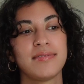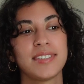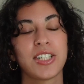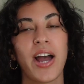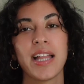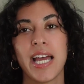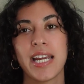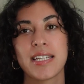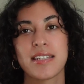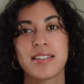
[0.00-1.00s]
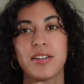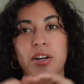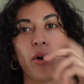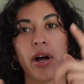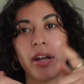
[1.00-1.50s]
So I like to
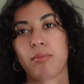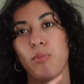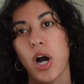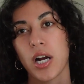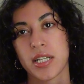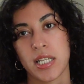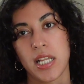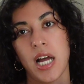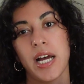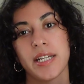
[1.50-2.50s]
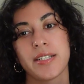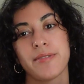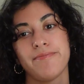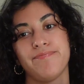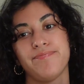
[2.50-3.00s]
go on walks a lot.
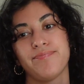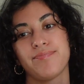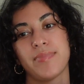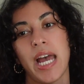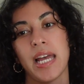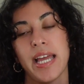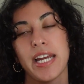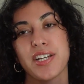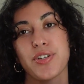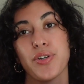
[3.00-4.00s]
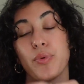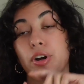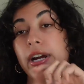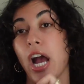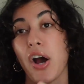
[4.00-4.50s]
I like to
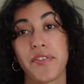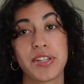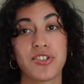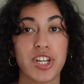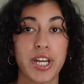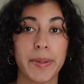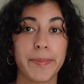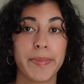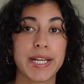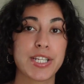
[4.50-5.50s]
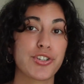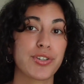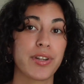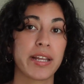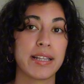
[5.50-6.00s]
work out at the gym,
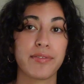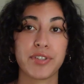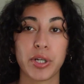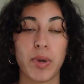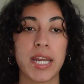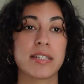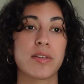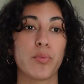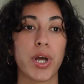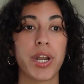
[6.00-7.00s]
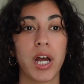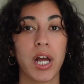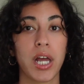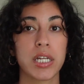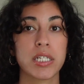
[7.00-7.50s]
like lifting weights and
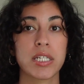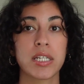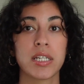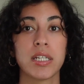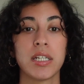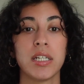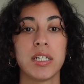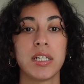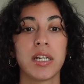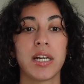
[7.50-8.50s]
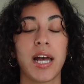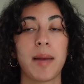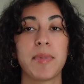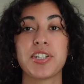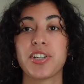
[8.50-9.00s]
whatnot.
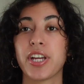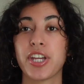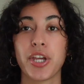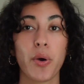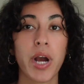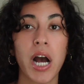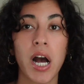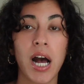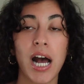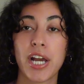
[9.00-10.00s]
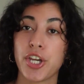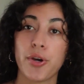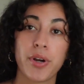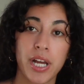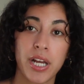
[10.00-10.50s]
I'm into like yoga, hot
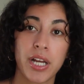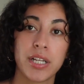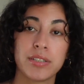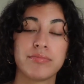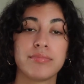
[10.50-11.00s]
yoga.